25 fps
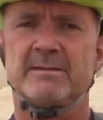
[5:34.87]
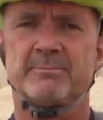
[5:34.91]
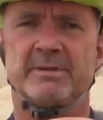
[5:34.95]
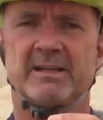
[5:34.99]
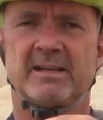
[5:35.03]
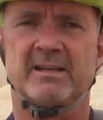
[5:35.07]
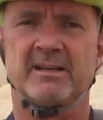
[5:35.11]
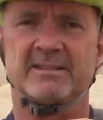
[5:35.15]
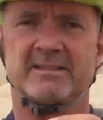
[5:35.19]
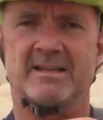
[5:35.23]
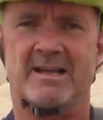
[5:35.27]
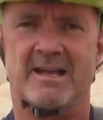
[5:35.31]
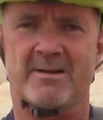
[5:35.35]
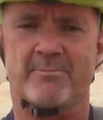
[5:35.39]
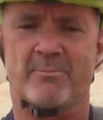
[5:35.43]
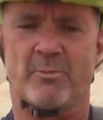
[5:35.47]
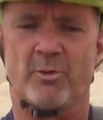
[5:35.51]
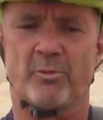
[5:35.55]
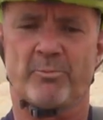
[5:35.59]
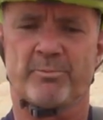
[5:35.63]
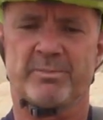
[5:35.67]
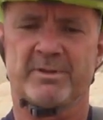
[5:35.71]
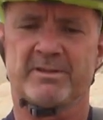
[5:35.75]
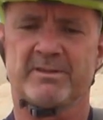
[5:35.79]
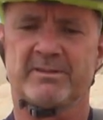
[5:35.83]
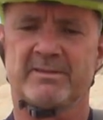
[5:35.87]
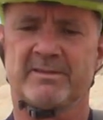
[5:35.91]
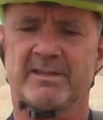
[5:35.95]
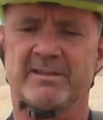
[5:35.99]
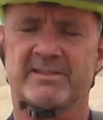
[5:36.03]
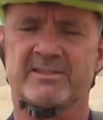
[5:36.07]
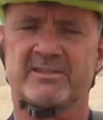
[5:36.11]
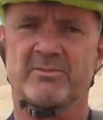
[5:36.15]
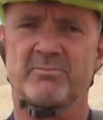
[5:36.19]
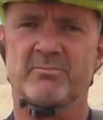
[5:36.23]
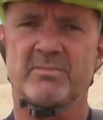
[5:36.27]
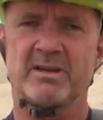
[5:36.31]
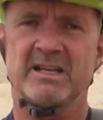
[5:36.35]
Because I'm hoping
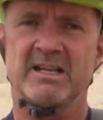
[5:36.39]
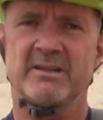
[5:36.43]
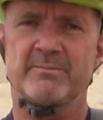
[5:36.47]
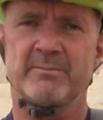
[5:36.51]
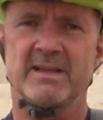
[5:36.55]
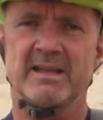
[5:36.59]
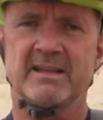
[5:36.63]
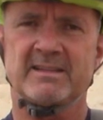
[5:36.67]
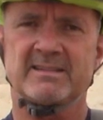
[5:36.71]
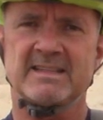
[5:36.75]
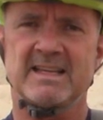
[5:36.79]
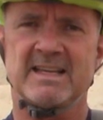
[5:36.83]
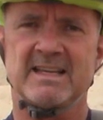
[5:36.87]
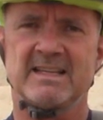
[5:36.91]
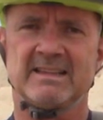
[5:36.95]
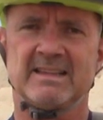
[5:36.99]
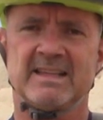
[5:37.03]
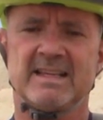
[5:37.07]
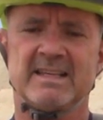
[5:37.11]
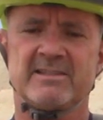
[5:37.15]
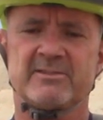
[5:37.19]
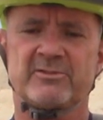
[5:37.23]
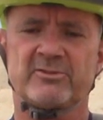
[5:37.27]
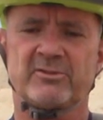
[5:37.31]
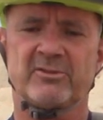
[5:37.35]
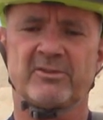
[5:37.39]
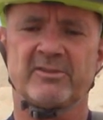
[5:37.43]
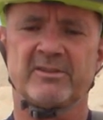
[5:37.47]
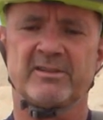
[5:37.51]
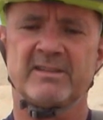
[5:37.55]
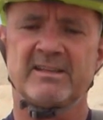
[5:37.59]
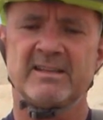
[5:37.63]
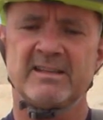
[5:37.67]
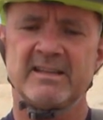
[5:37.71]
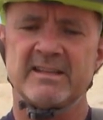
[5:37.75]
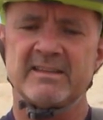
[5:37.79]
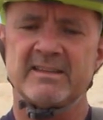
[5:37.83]
that somebody makes a laser,